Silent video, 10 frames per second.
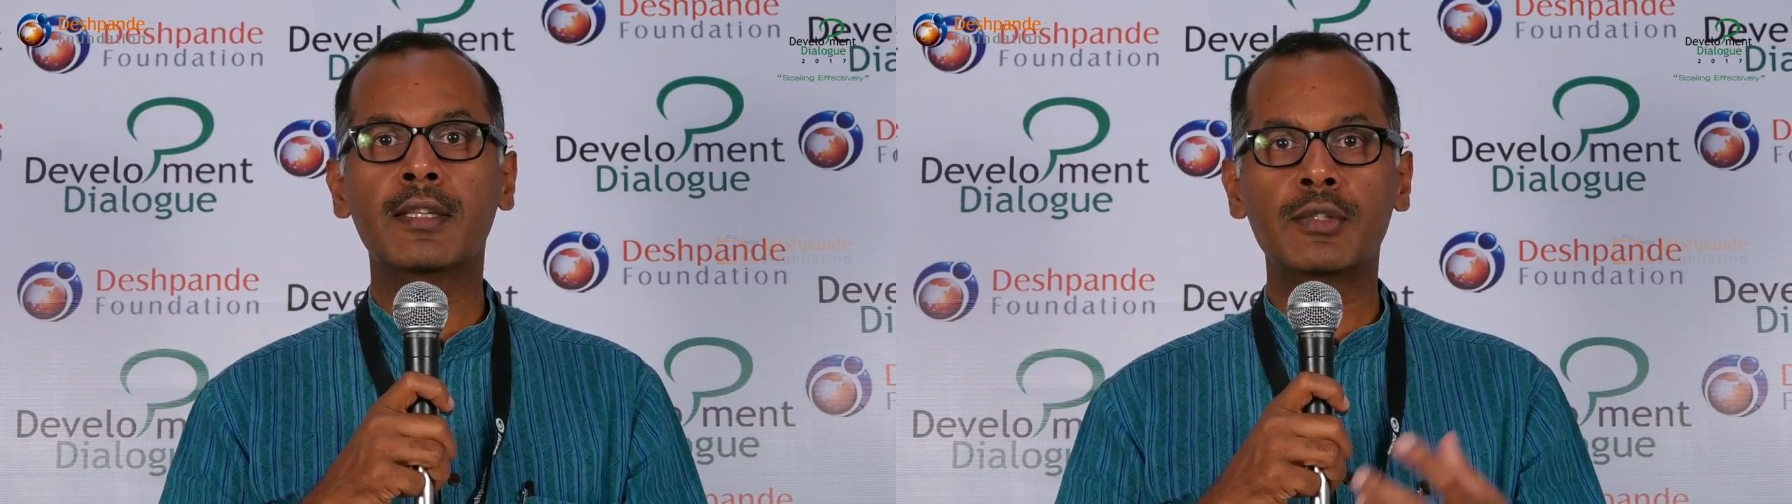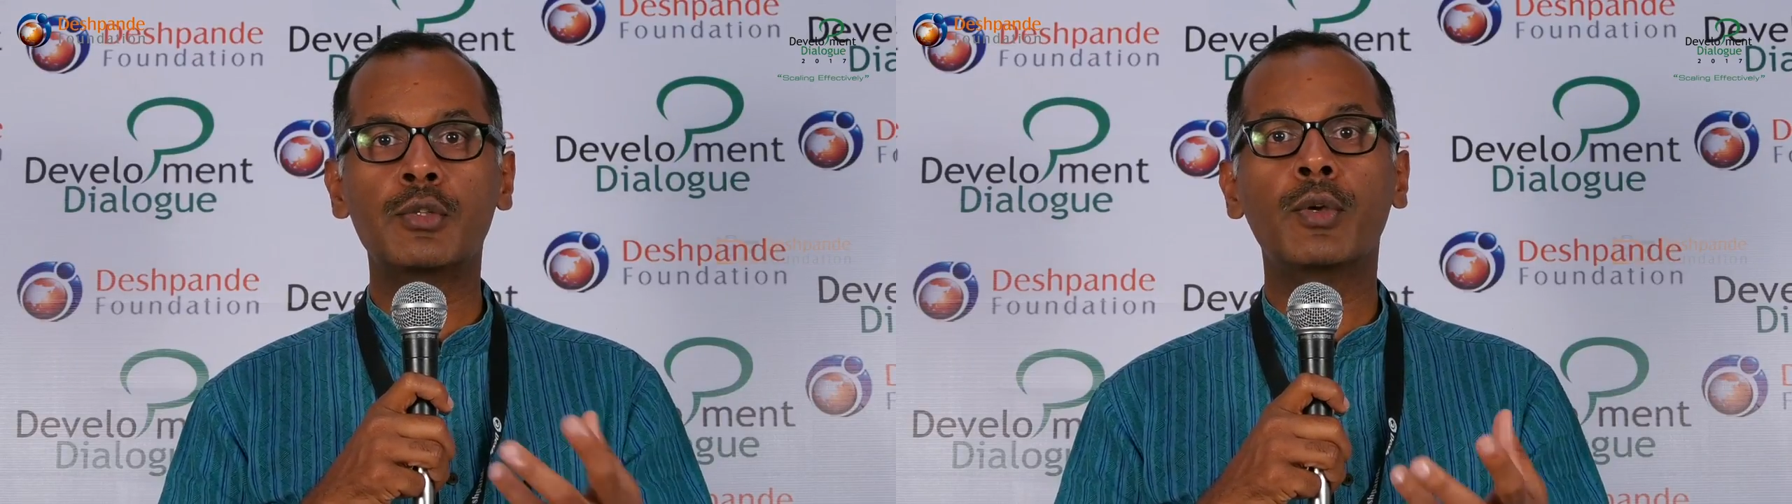
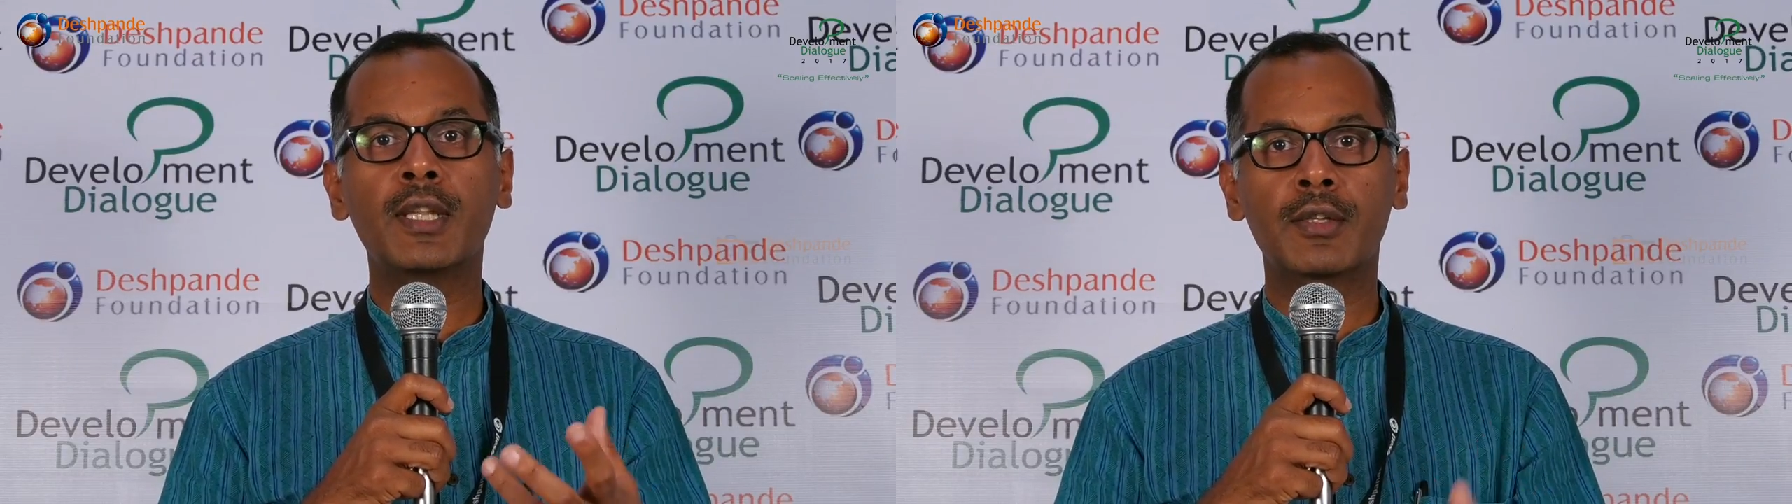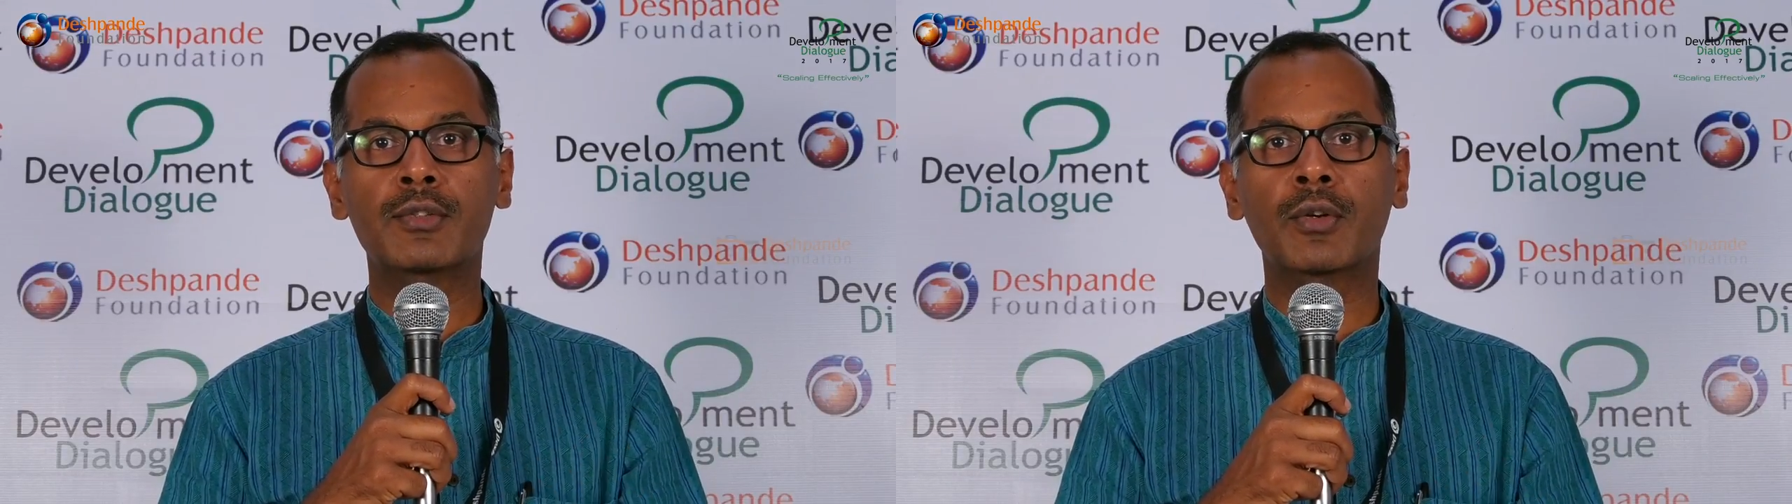this
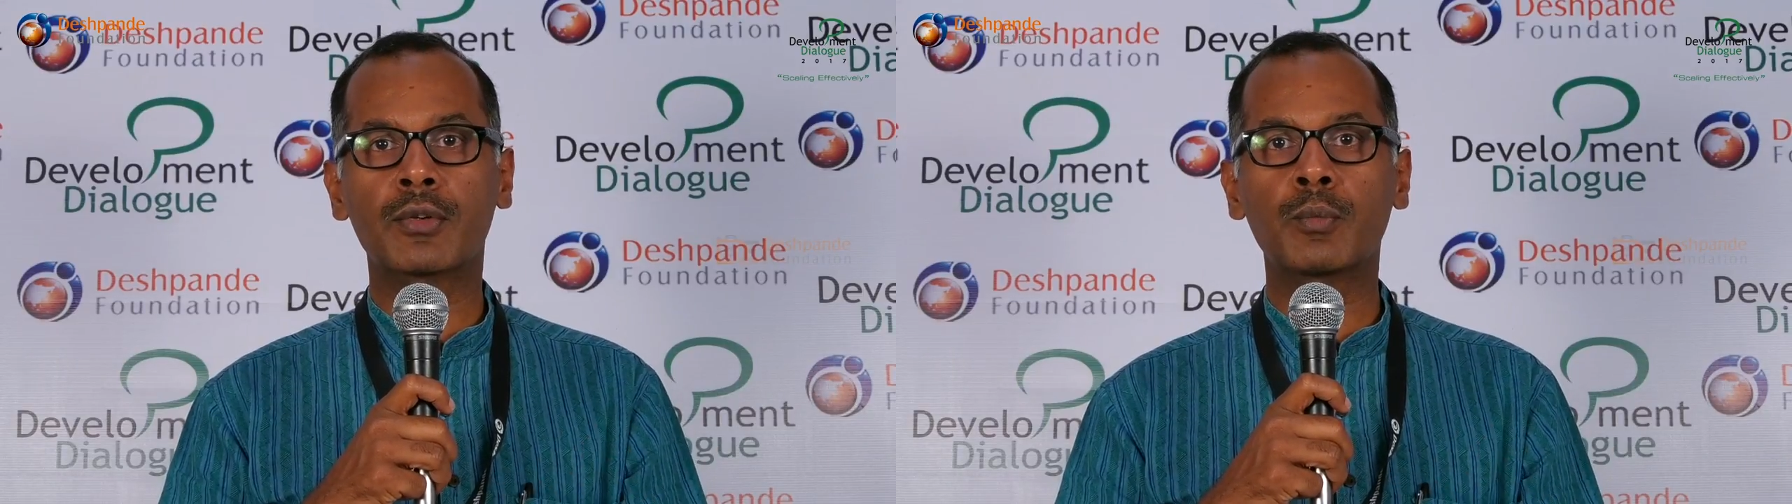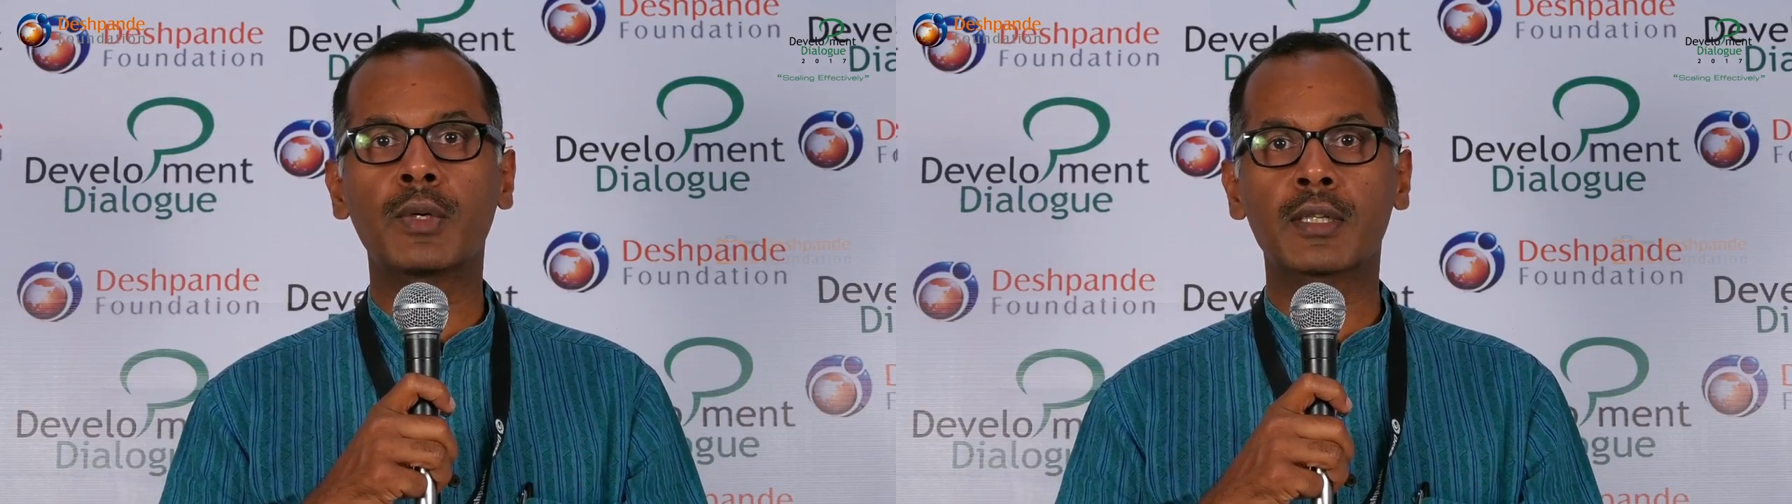doing the
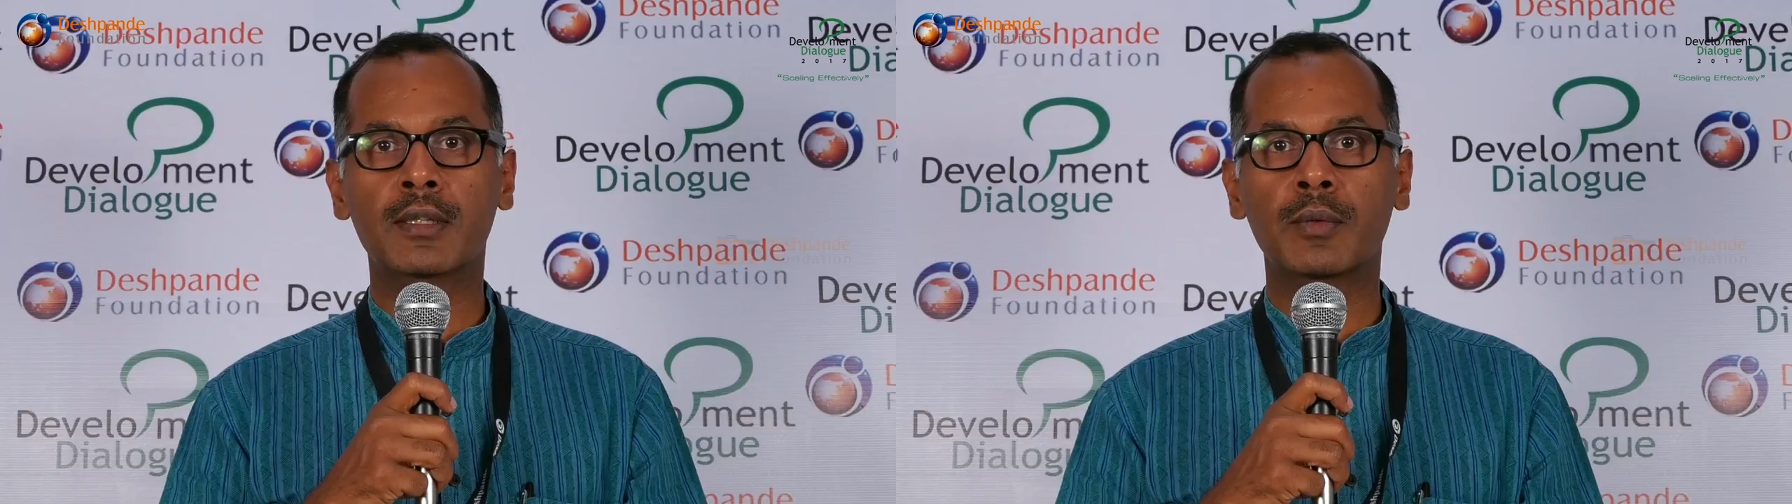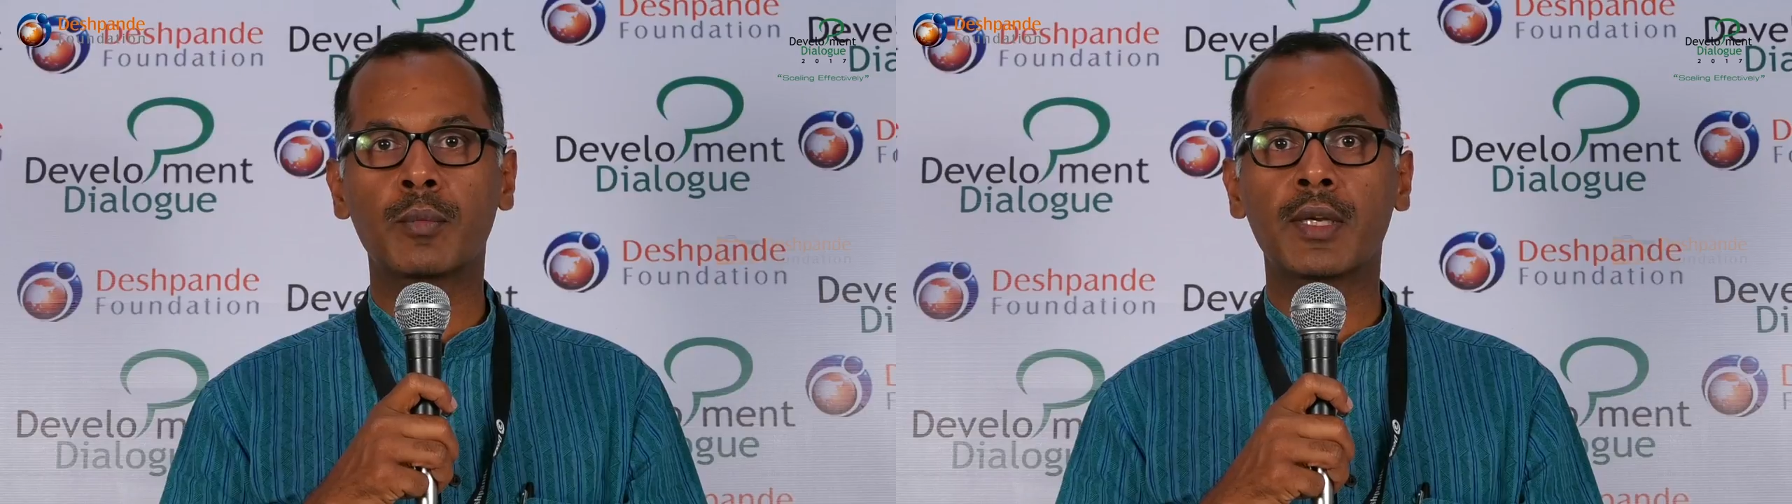sort of work
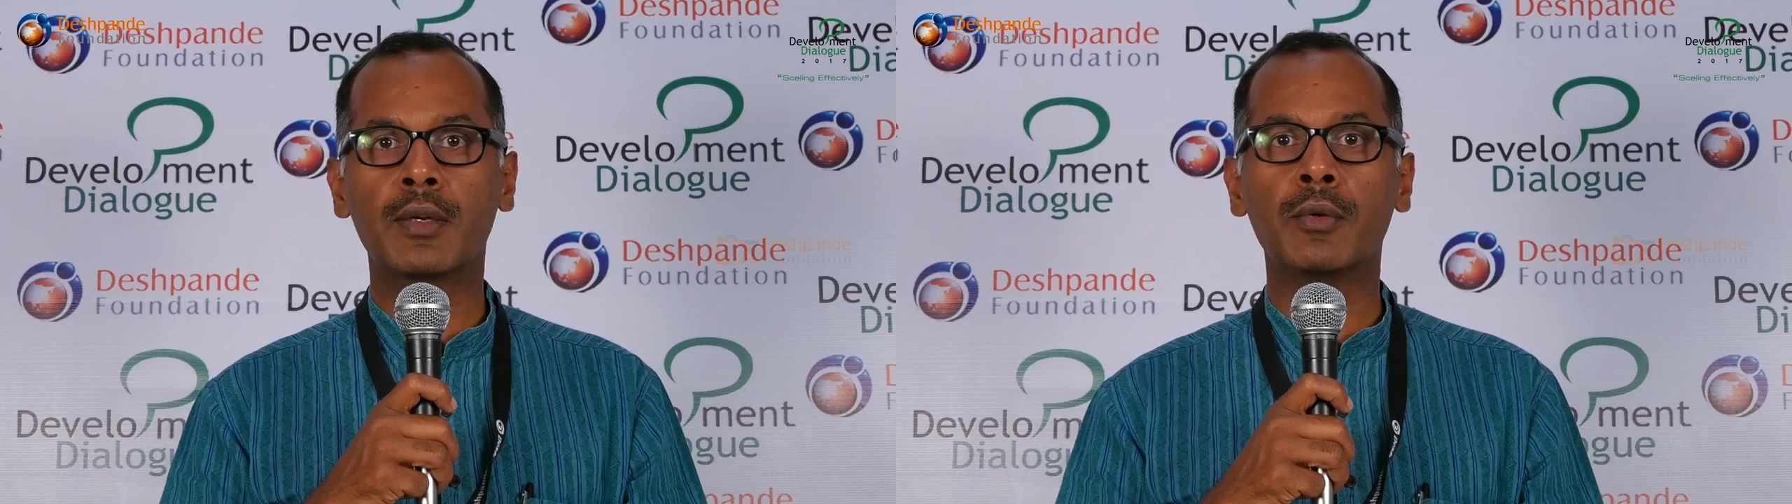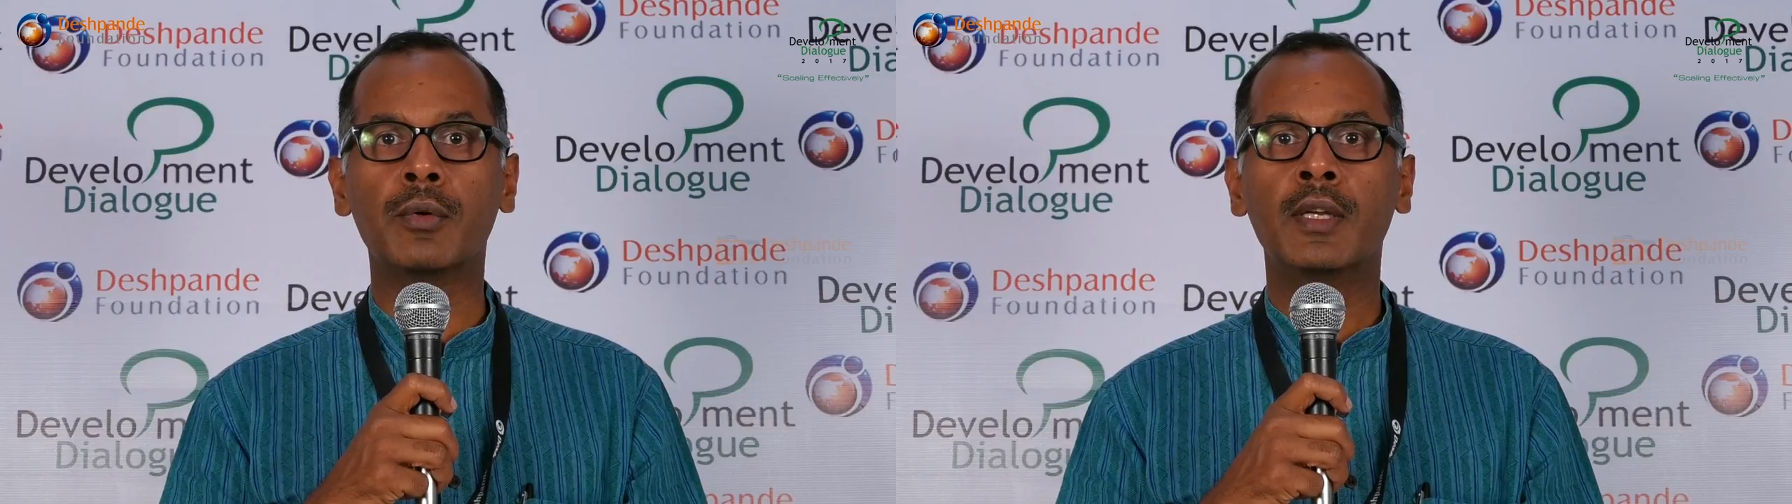that we
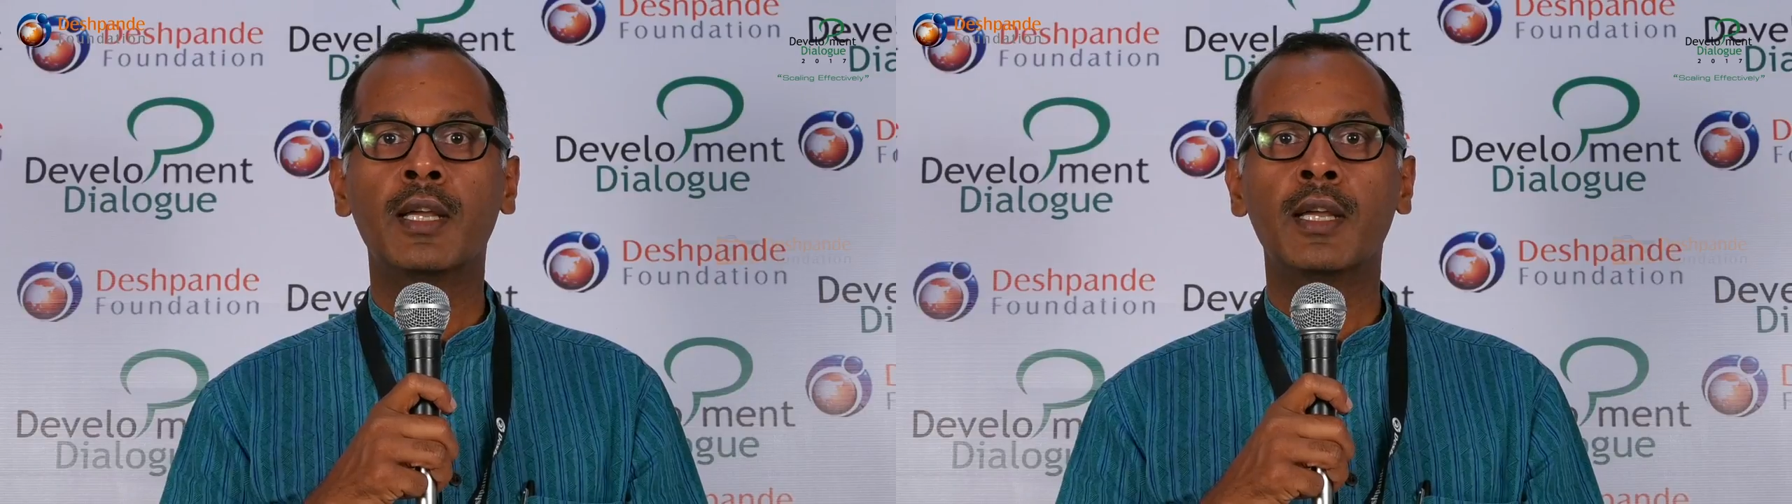do.